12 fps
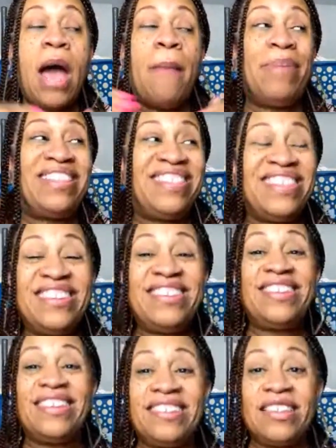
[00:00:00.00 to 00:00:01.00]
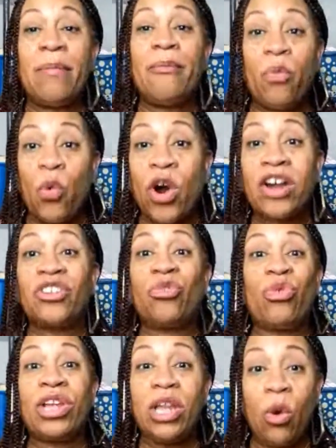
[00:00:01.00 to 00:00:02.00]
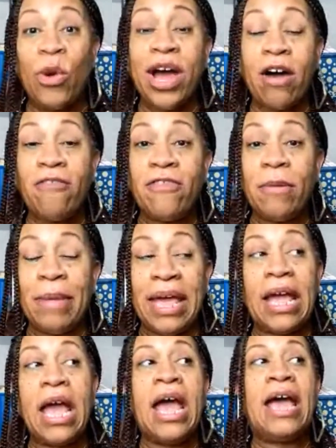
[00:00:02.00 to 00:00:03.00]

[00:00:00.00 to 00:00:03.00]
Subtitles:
But this system works really well for me.